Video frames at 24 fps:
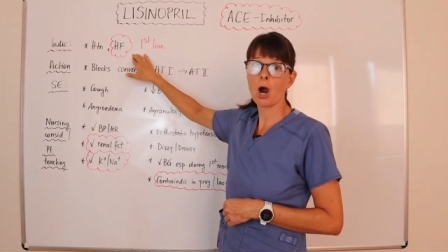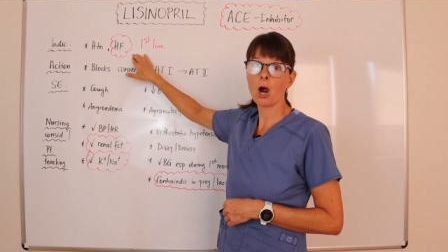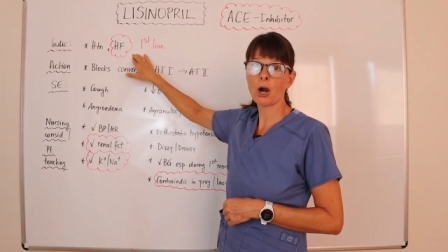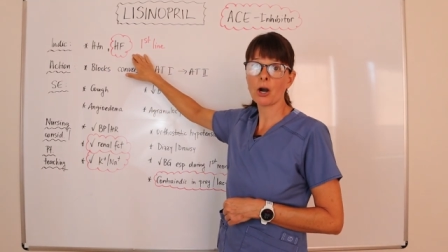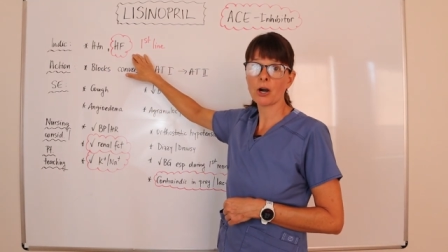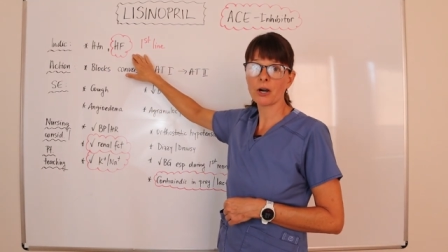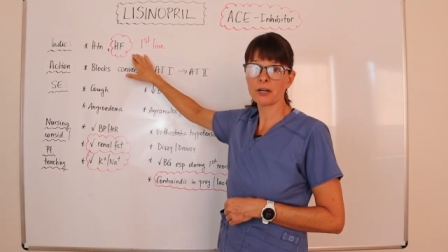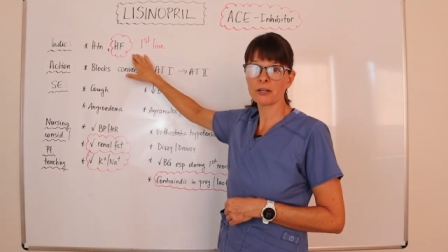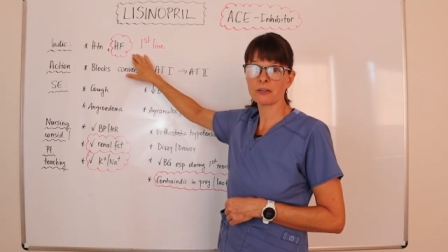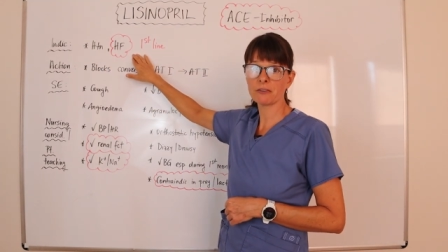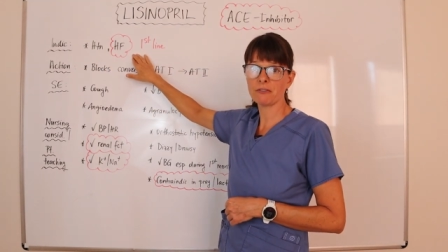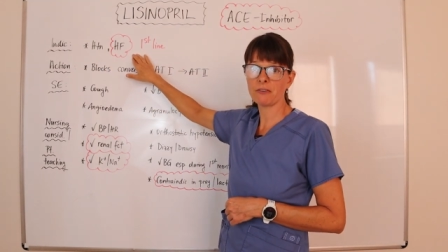
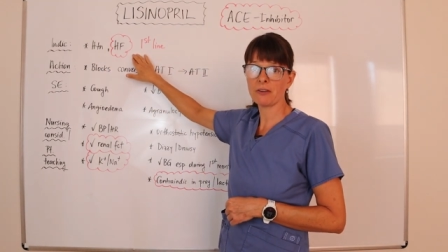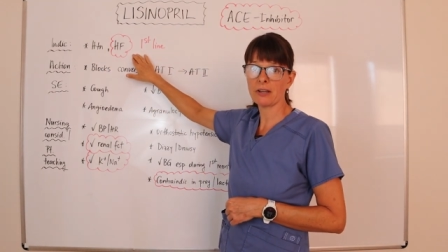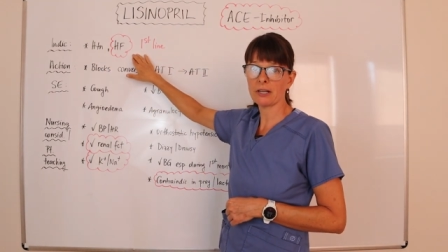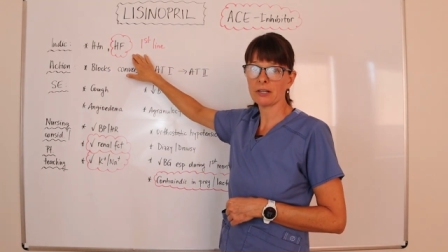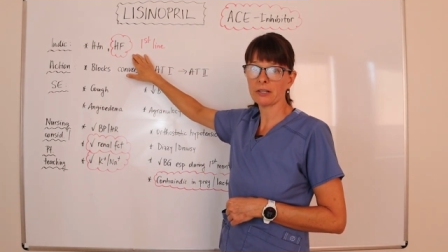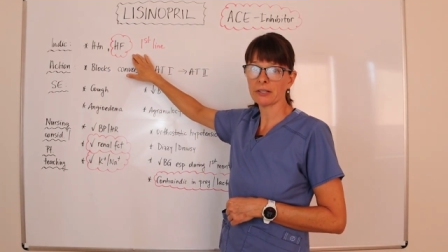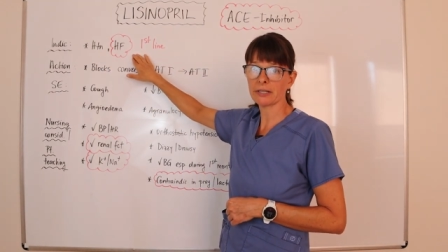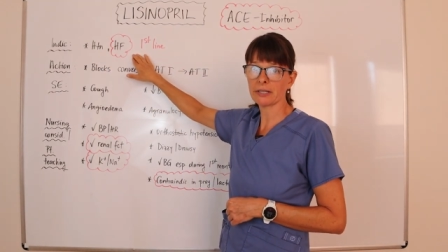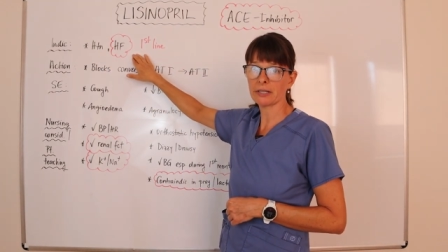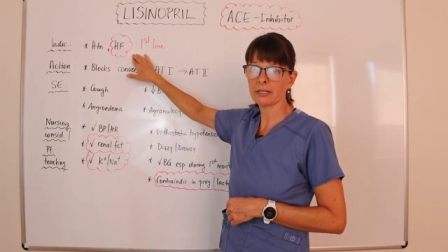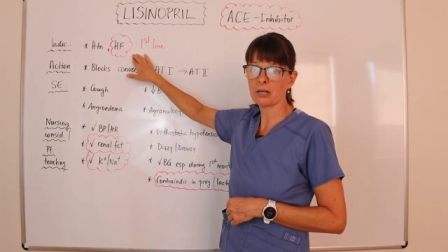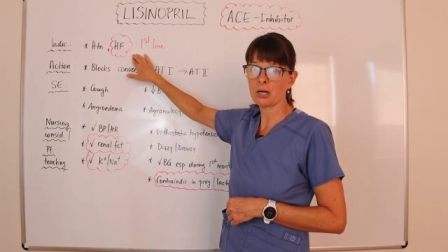heart
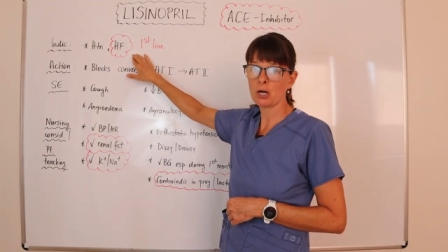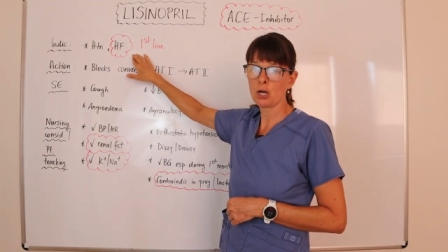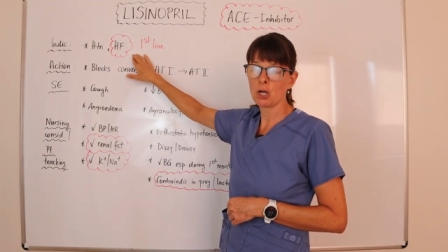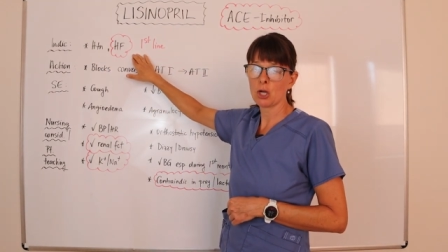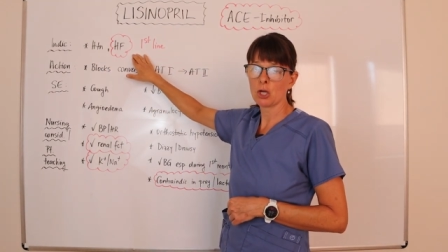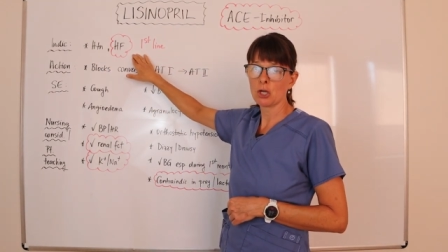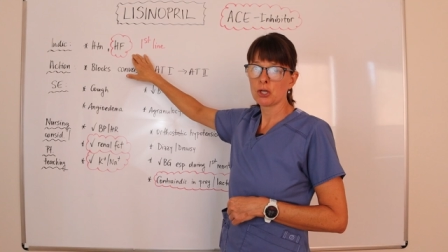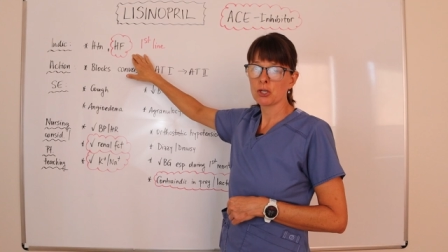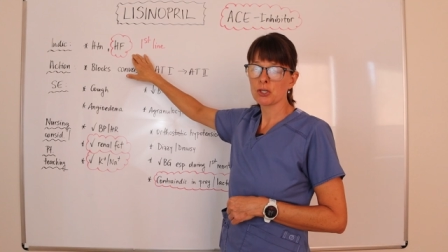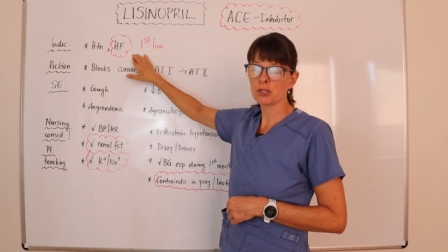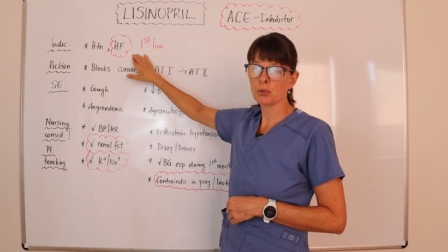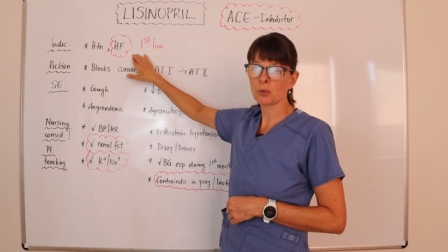failure.
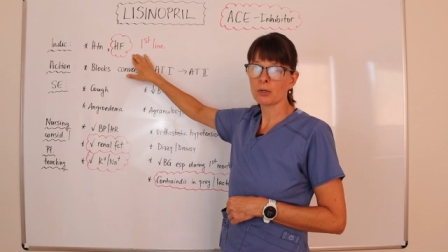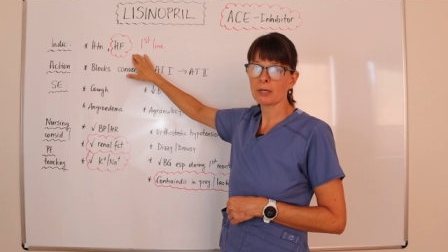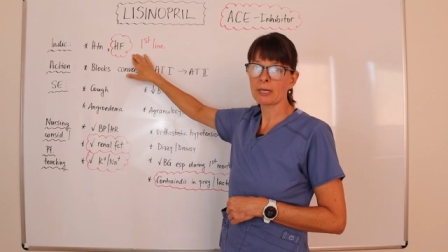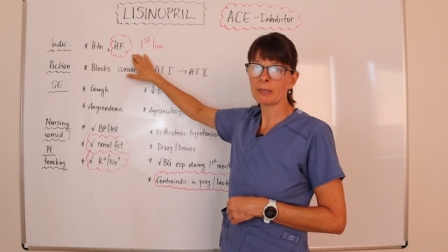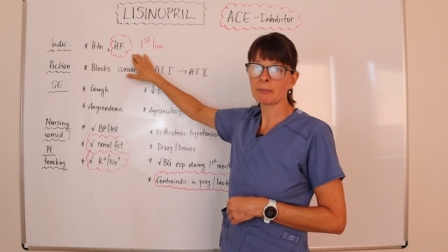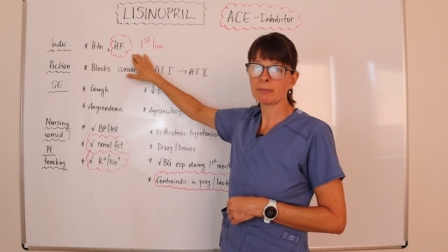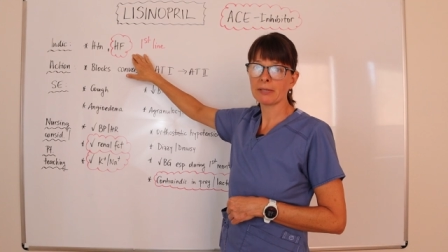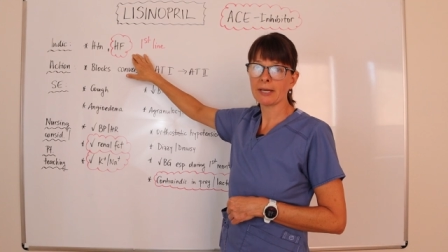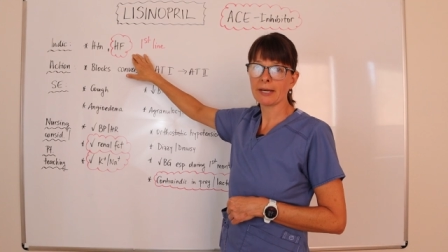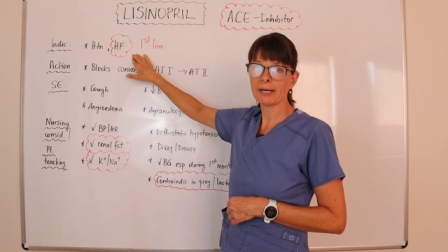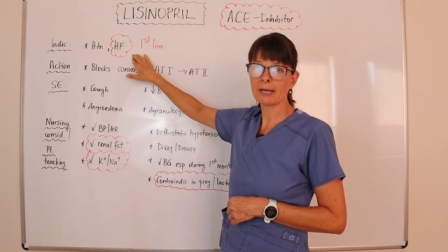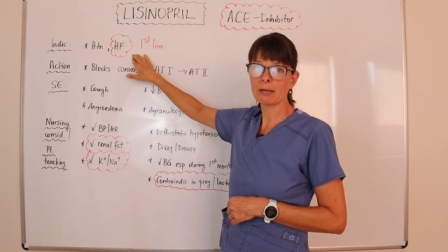So
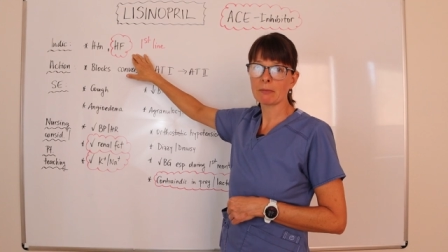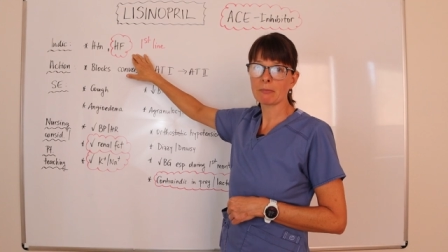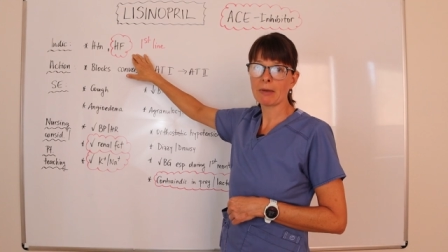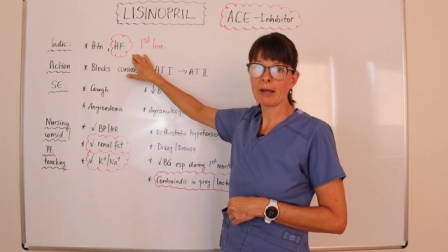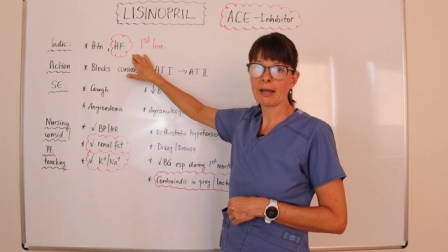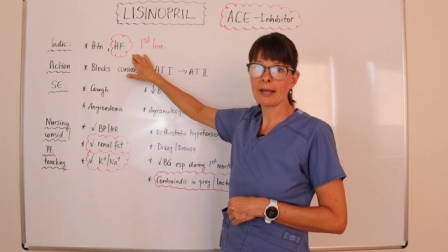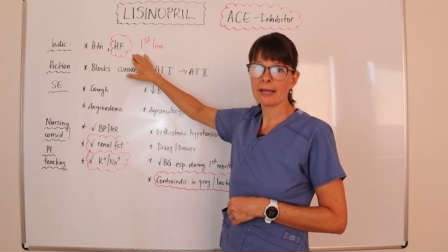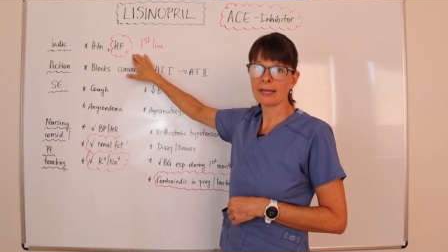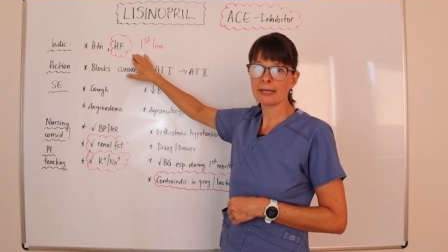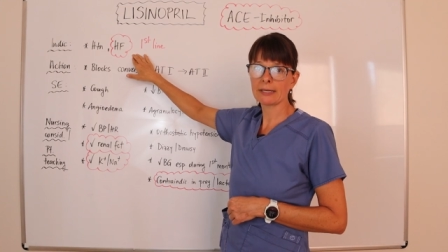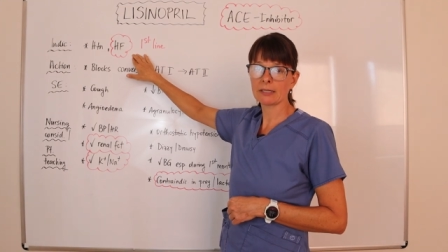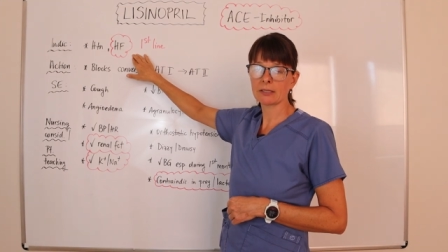keep that in
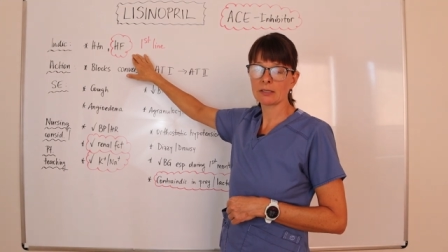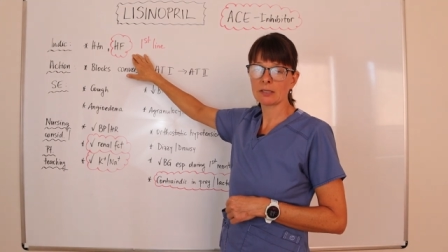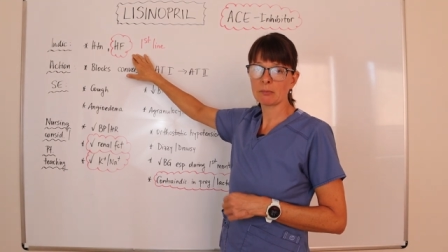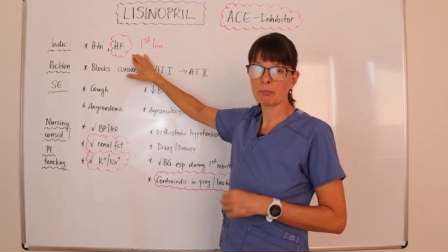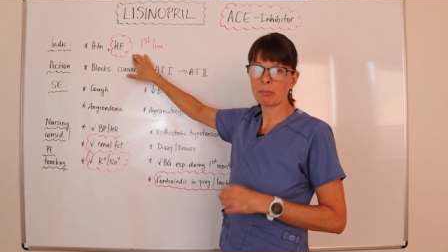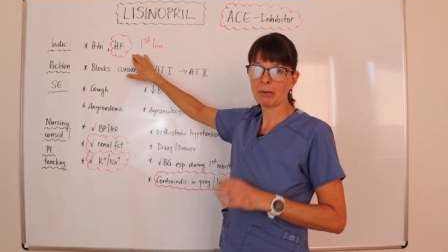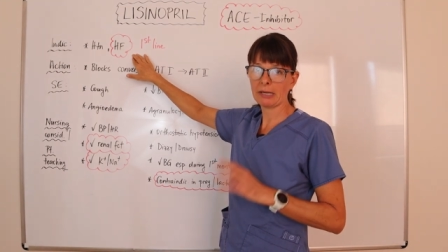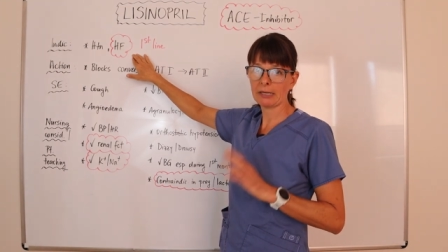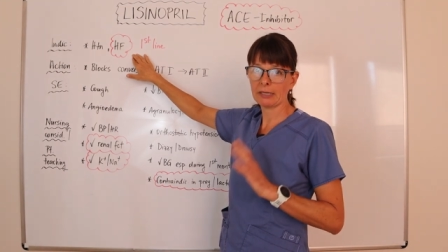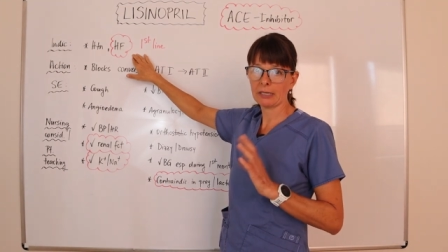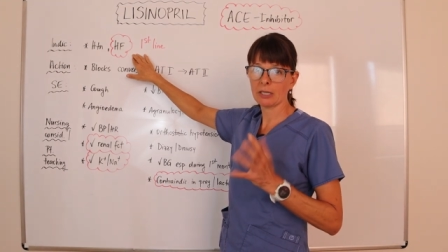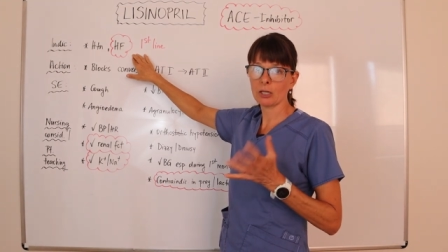mind
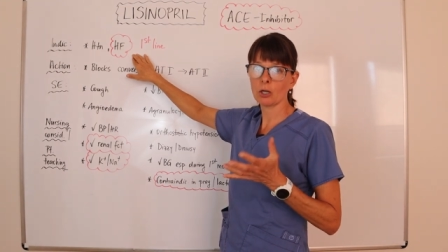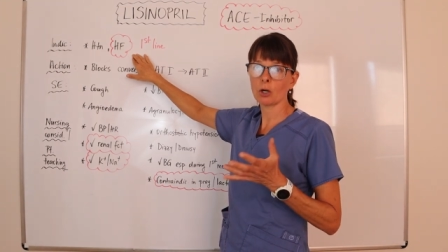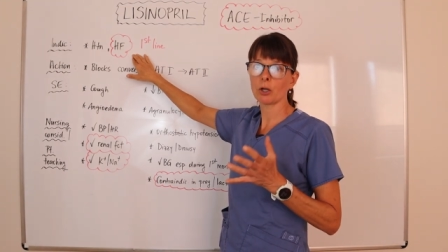depending